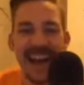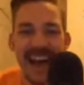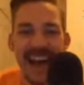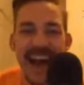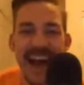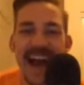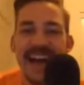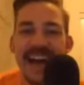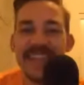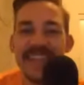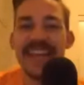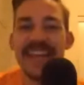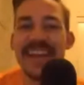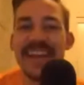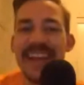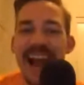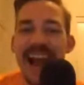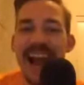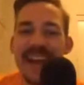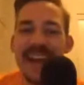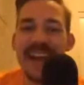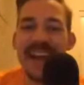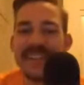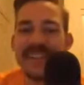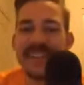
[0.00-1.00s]
like
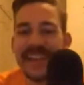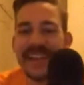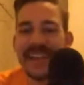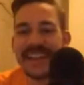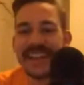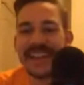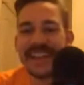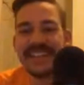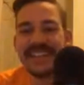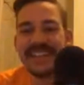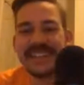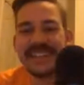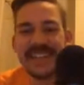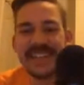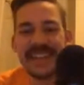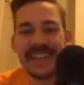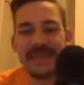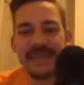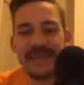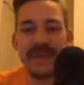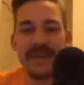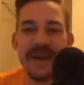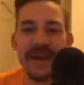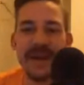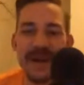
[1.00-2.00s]
this is going to
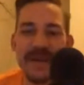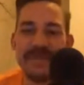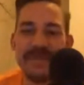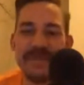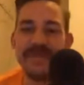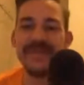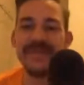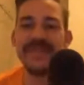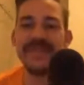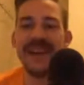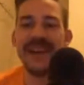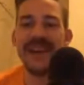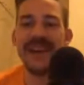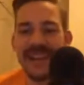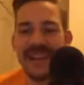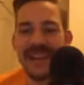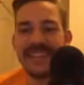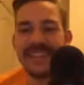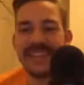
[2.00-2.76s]
be it's